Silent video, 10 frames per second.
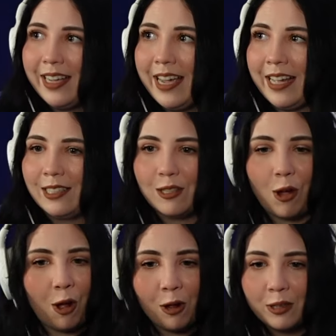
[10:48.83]
It's
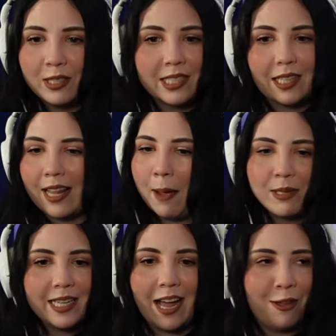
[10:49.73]
all slapped
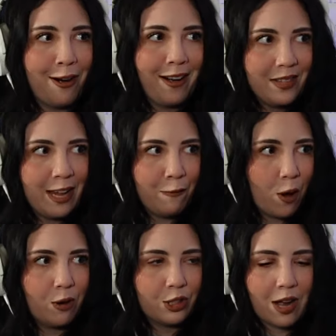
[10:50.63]
together in
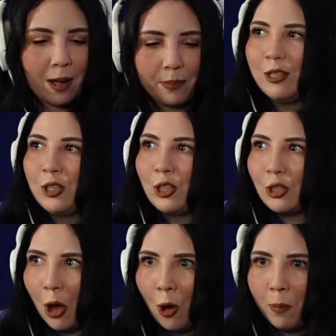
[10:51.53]
Photoshop.
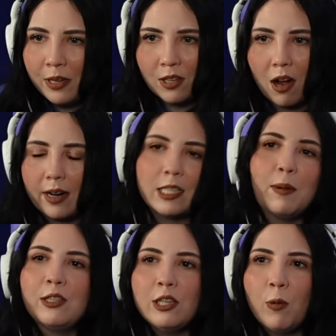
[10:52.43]
So bizarre,
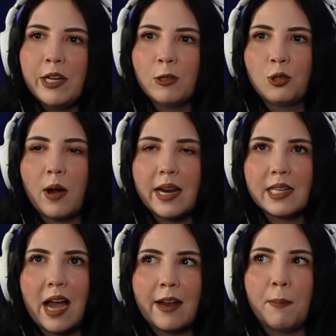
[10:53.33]
especially when you're trying to
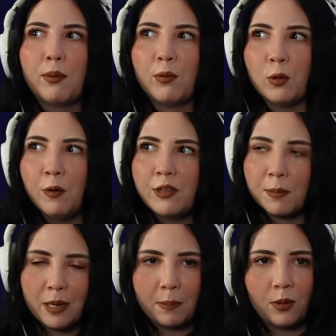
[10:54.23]
kind of prove to
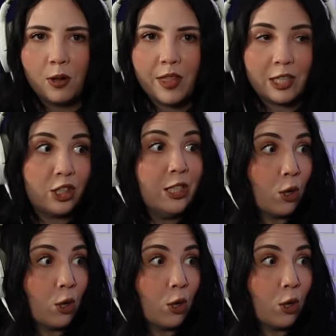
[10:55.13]
people that she's